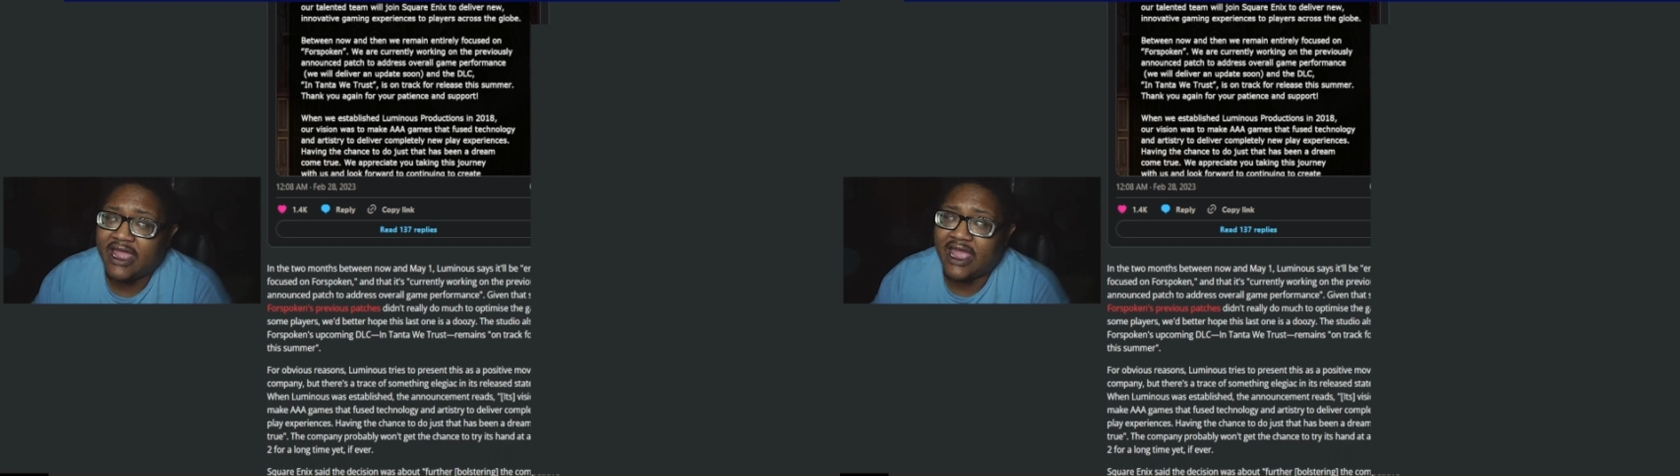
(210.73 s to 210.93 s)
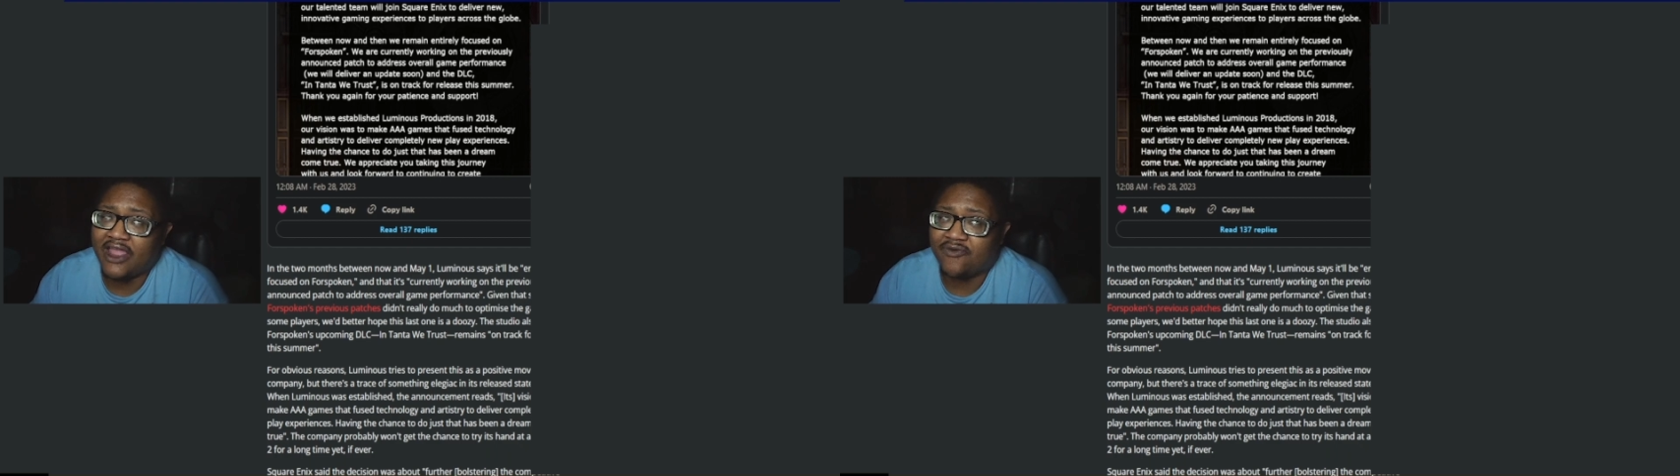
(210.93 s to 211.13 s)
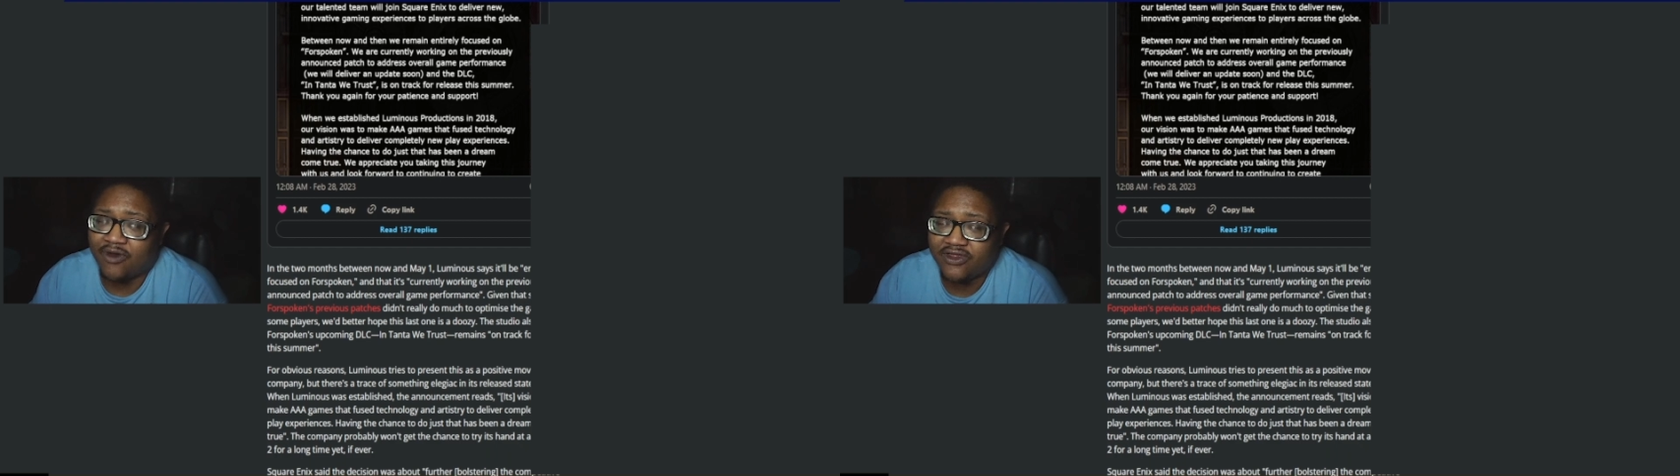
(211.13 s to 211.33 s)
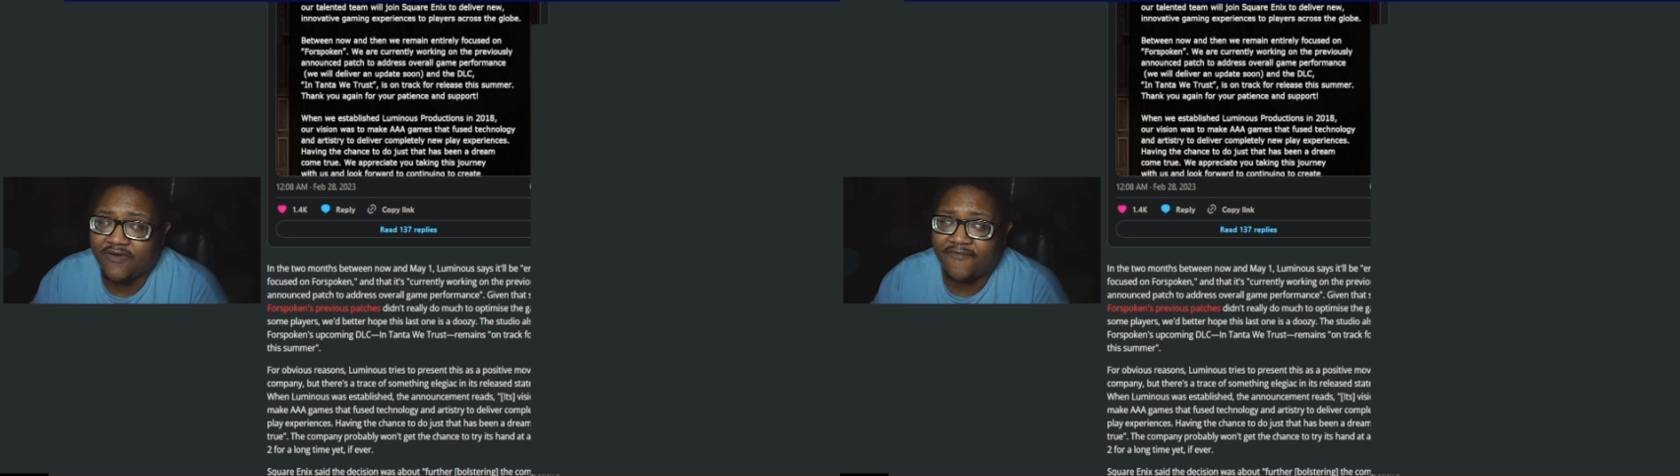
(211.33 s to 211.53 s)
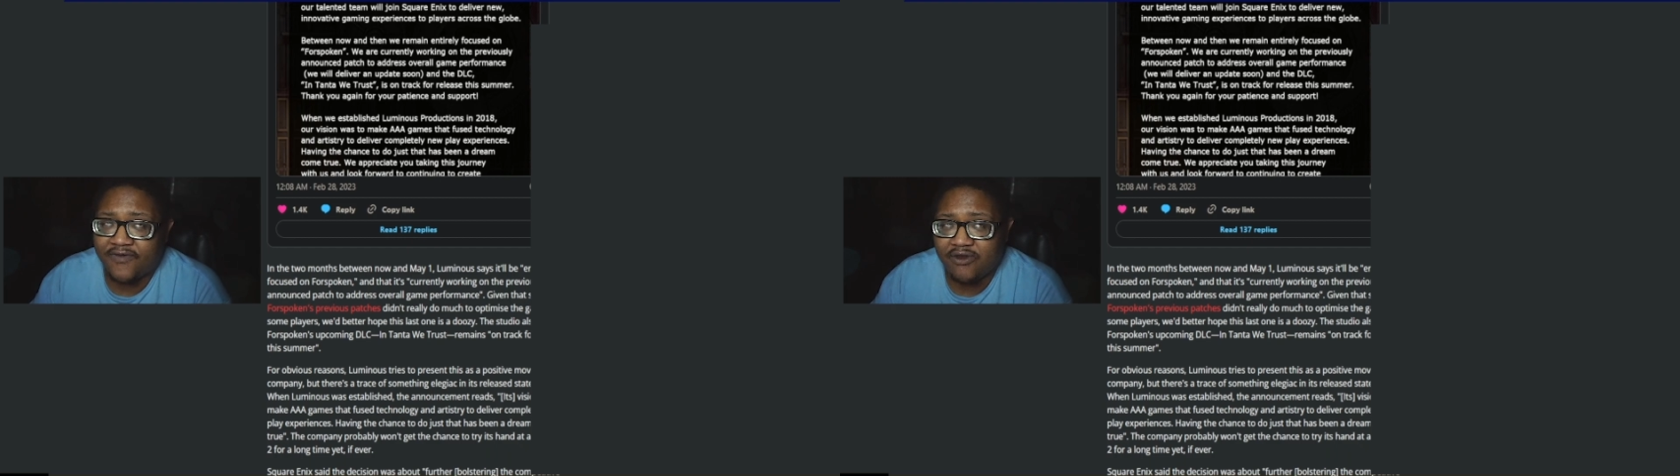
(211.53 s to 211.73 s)
It's one of the
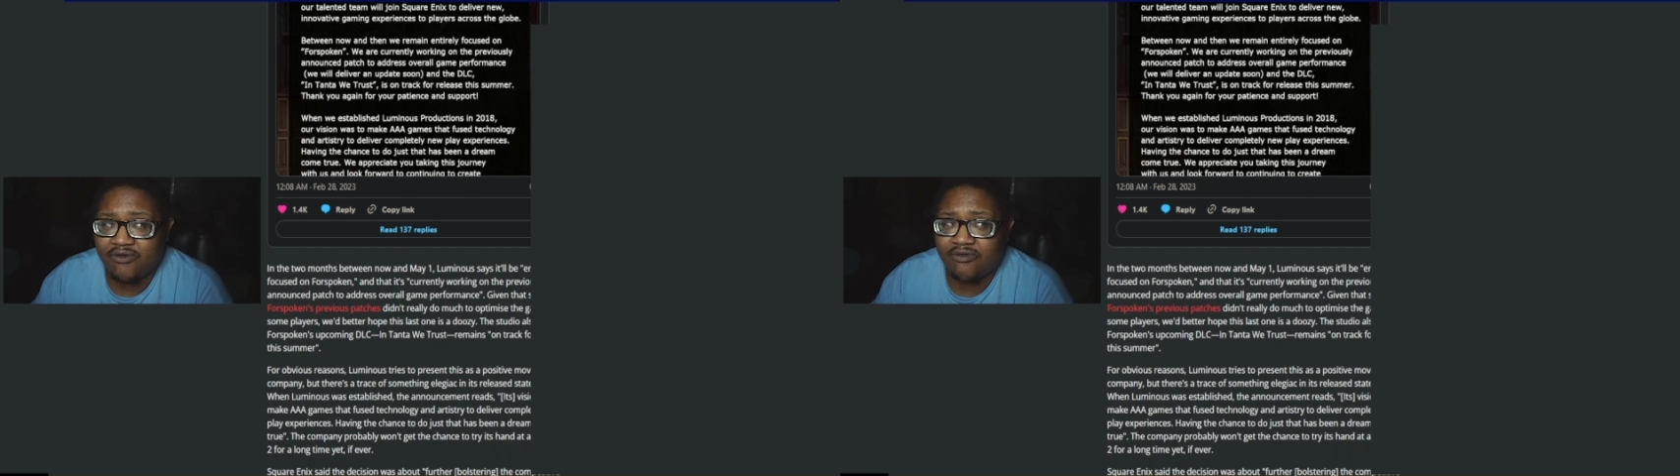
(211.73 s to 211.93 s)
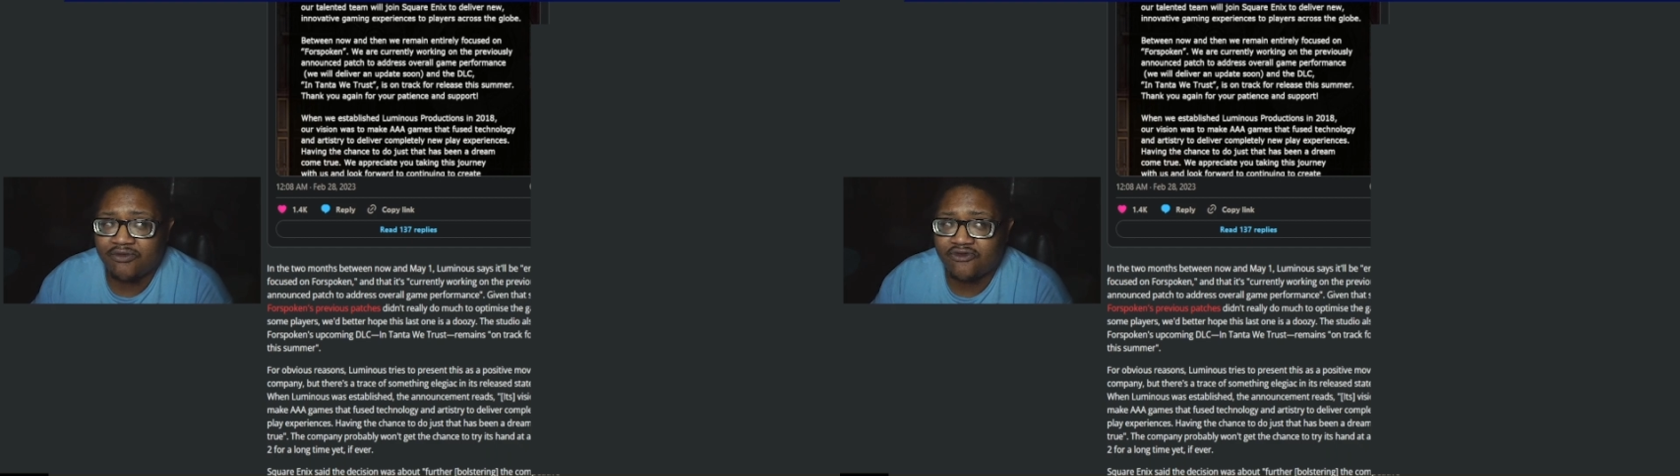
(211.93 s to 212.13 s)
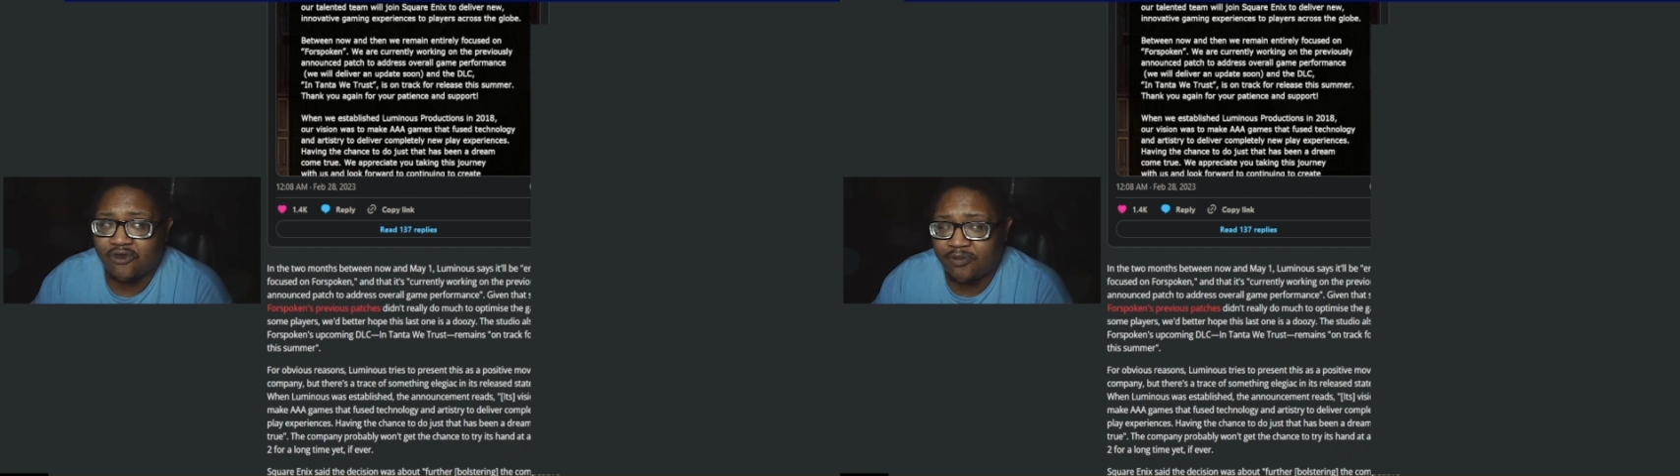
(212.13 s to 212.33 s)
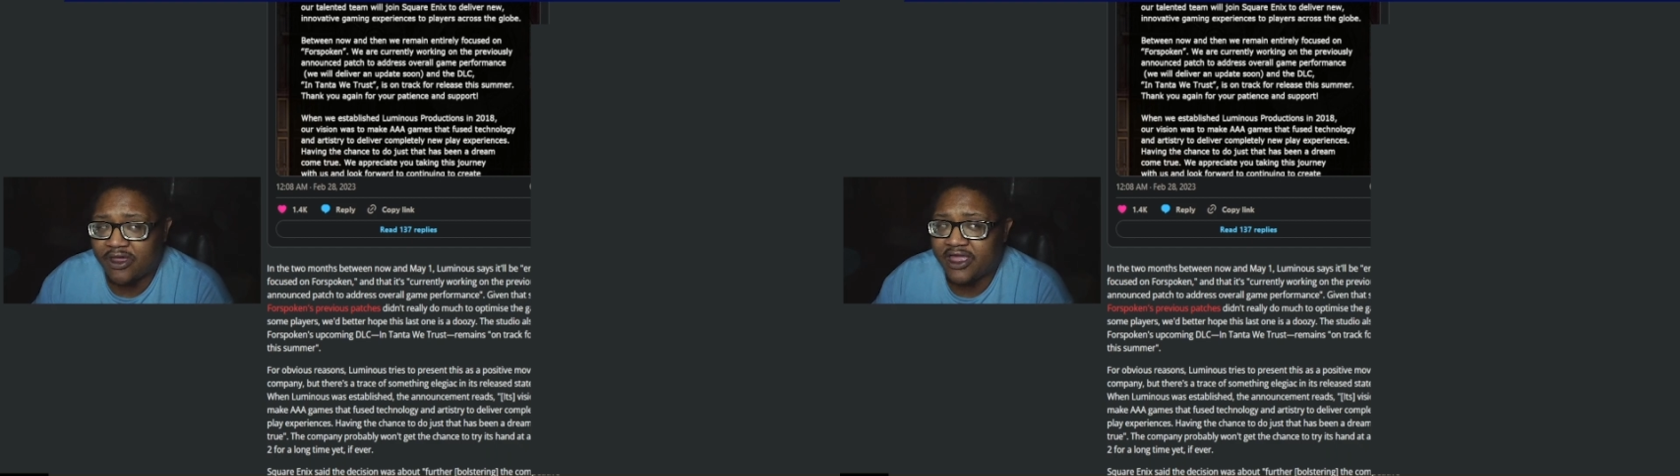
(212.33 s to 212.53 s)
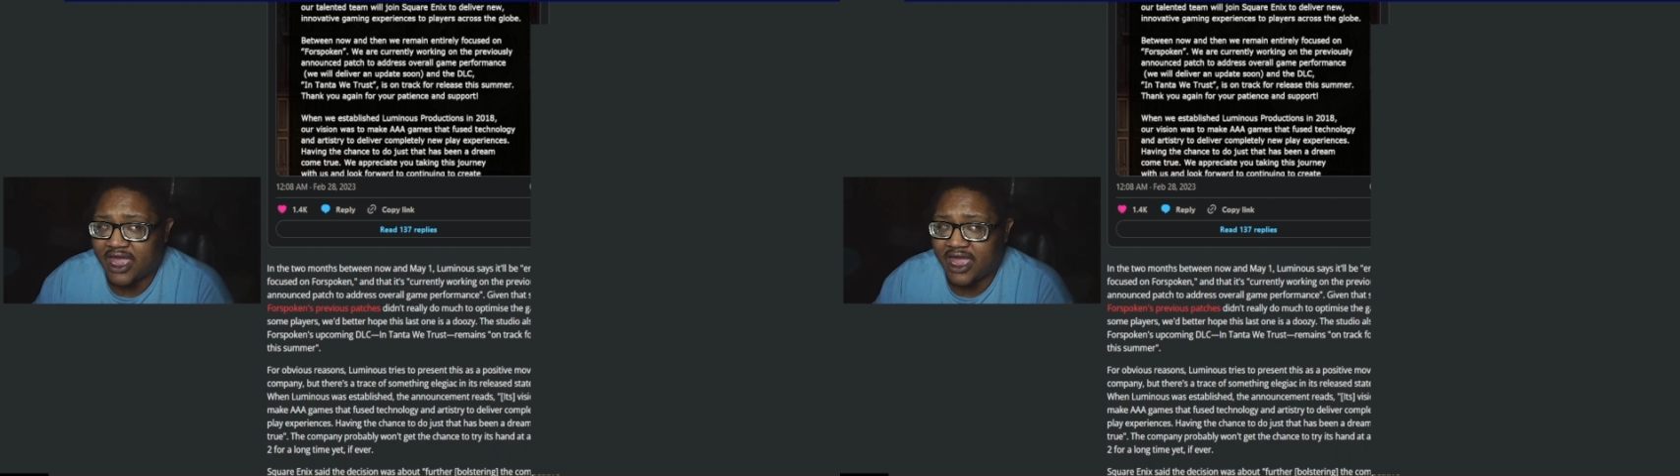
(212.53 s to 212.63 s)
few AAA